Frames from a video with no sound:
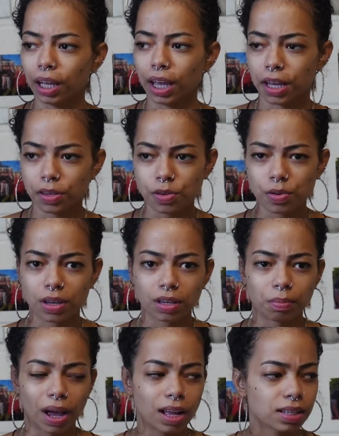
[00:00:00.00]
And you
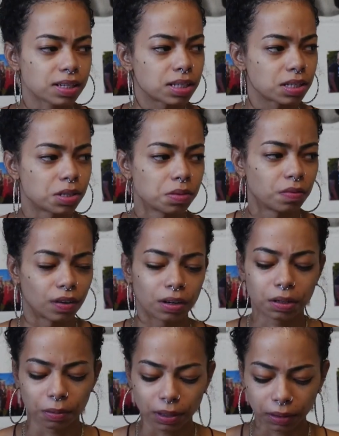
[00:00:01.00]
can balance the two
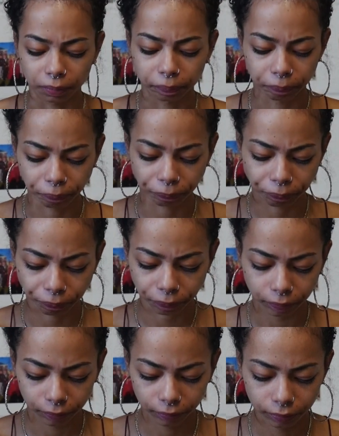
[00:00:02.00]
very well.
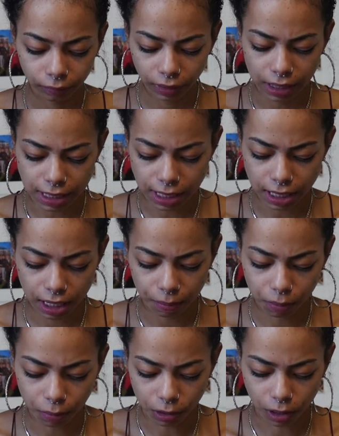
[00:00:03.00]
Let's get a
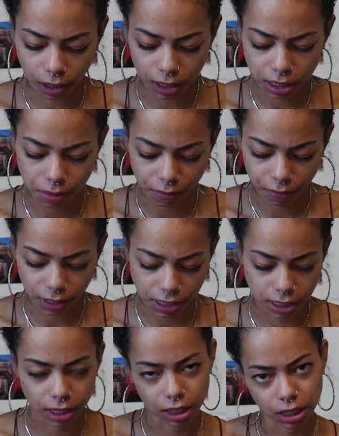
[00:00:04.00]
couple more cards before I
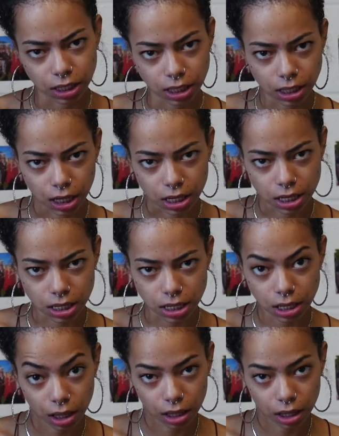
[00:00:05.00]
start getting sexy.